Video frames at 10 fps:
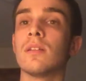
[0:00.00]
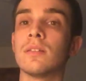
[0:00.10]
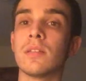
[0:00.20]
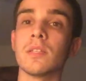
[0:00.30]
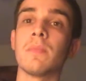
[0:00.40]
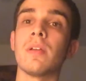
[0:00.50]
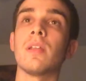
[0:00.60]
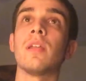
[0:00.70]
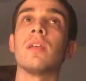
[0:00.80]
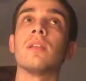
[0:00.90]
The
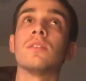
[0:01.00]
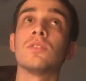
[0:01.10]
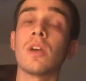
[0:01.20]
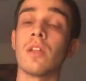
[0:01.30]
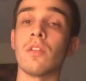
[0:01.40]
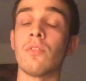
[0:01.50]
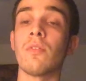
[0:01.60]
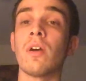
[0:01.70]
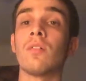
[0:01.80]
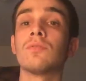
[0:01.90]
suspect is shot at
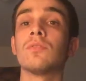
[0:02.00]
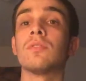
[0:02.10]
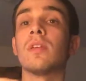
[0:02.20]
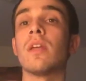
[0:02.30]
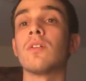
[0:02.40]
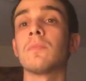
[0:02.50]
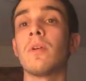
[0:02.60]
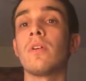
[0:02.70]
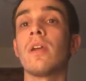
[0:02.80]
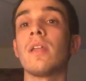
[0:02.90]
3 officers and now is
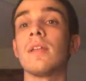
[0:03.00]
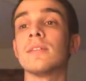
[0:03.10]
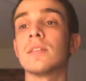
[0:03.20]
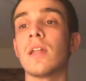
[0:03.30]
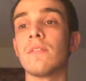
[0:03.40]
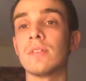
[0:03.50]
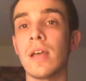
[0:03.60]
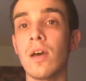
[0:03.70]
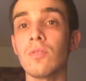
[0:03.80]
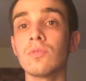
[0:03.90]
barricaded inside of his
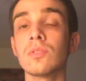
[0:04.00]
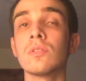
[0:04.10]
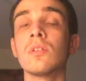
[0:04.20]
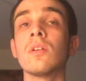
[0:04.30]
house.